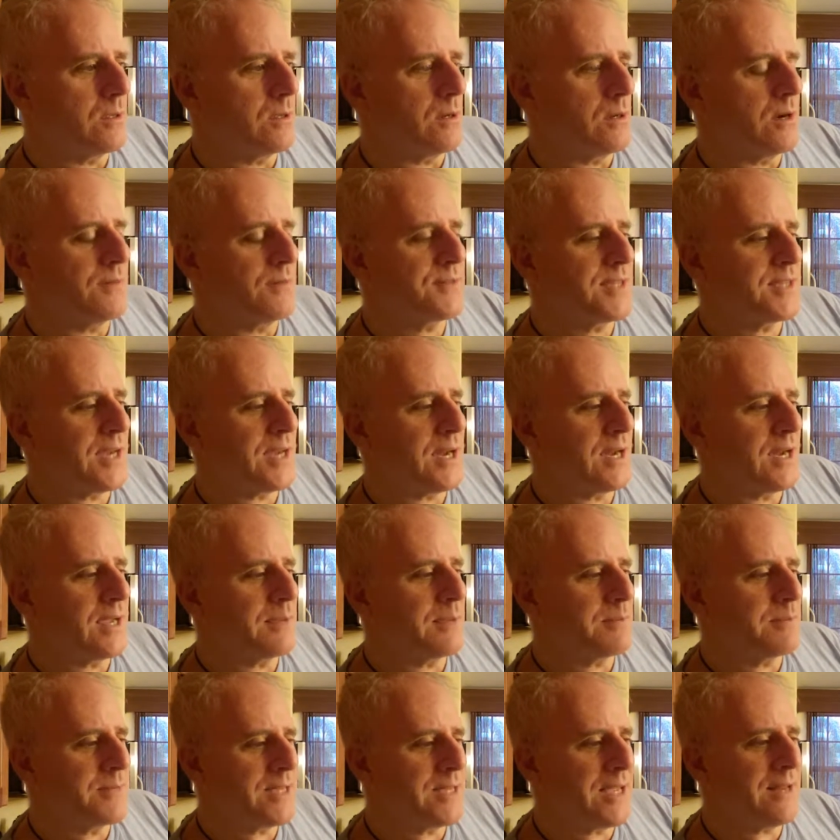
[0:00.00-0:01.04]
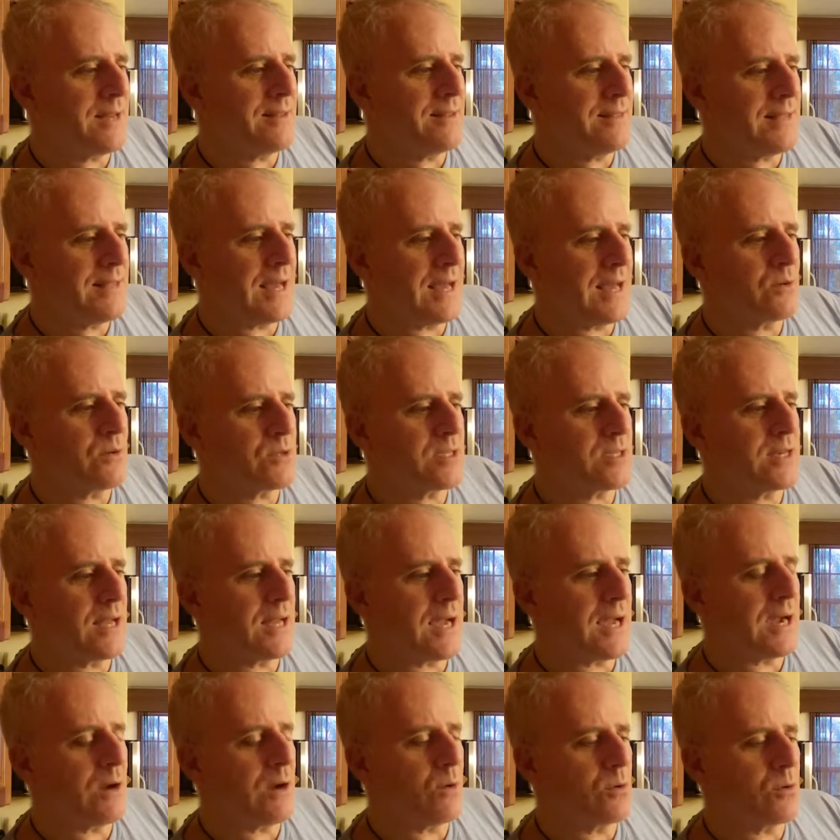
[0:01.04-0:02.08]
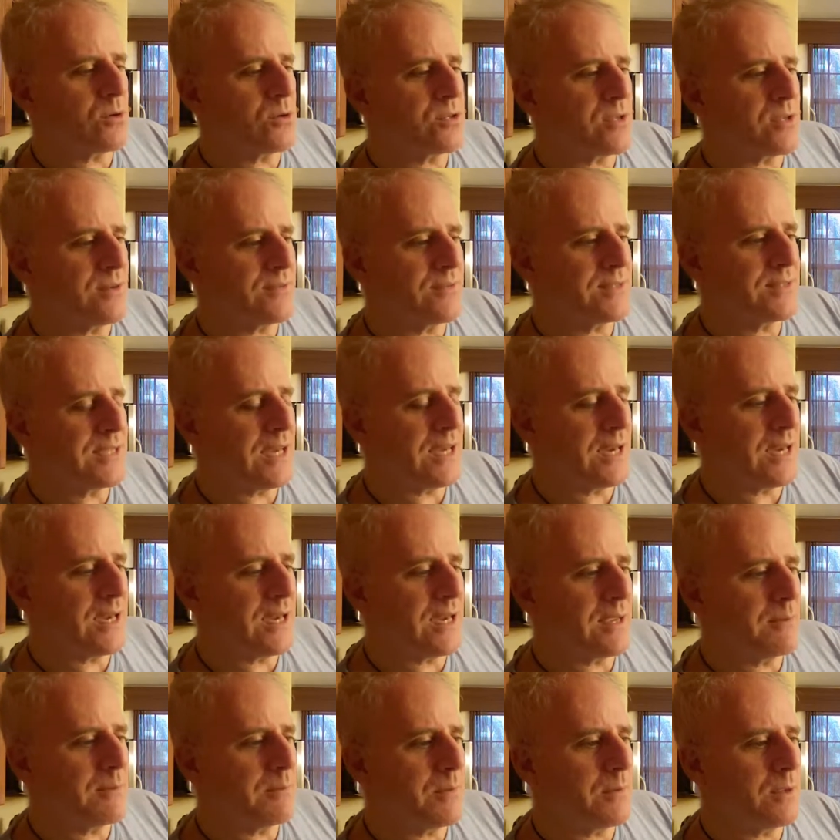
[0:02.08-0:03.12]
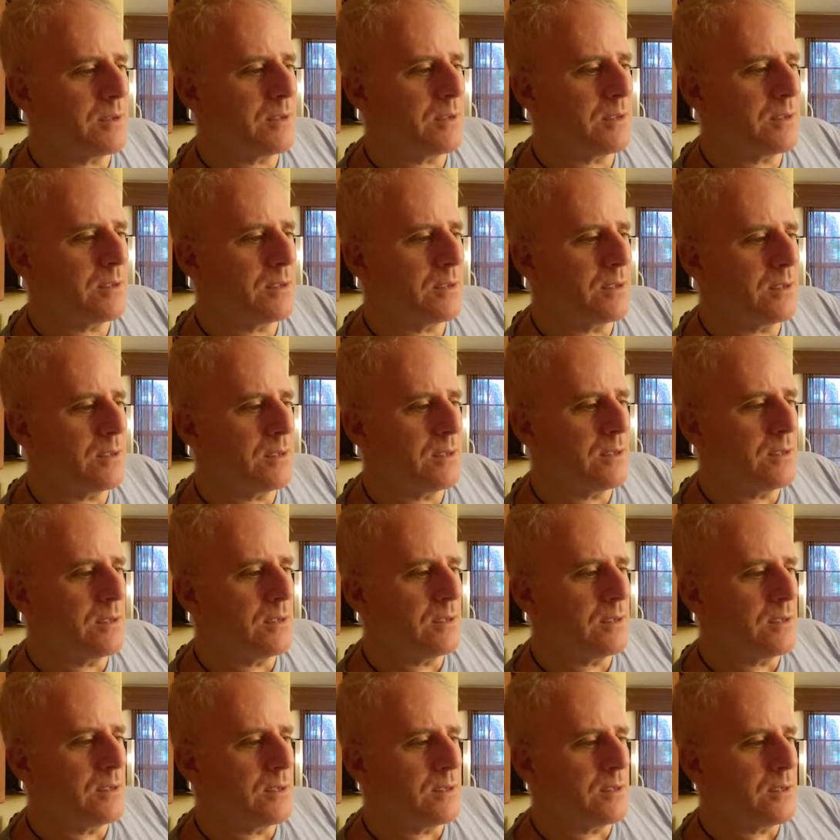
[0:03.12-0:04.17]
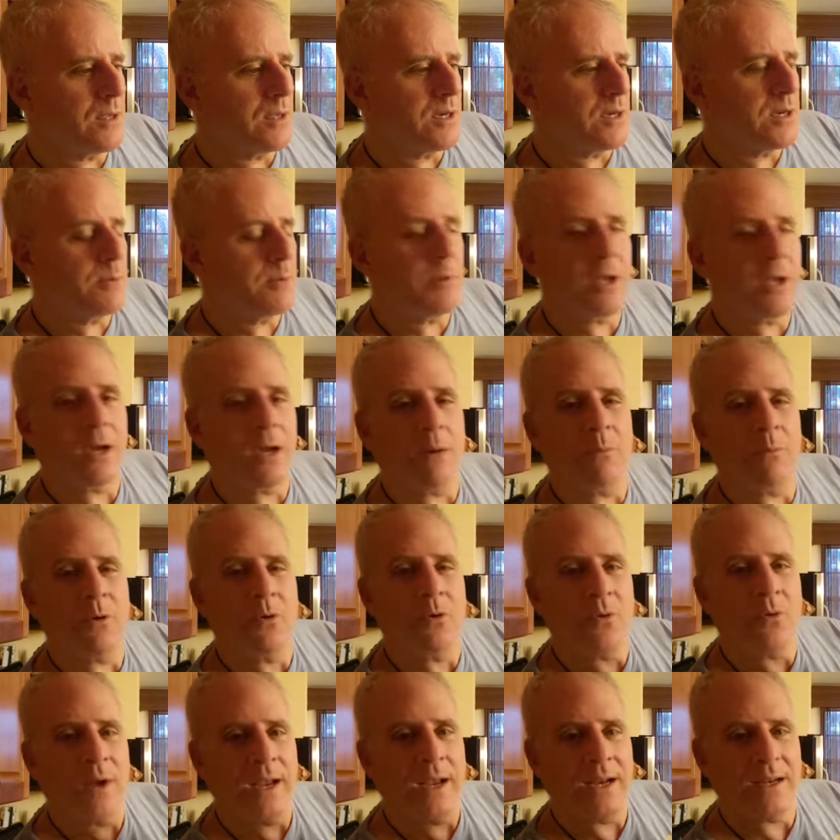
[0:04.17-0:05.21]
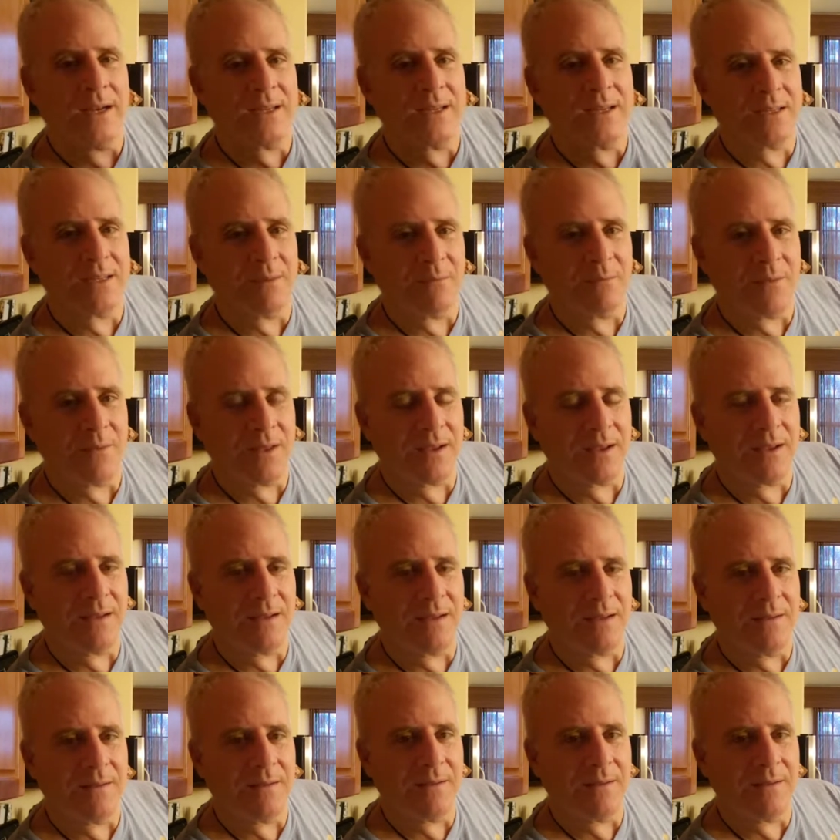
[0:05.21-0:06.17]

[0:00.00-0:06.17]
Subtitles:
of time, 10,000 hours of time to become great at something.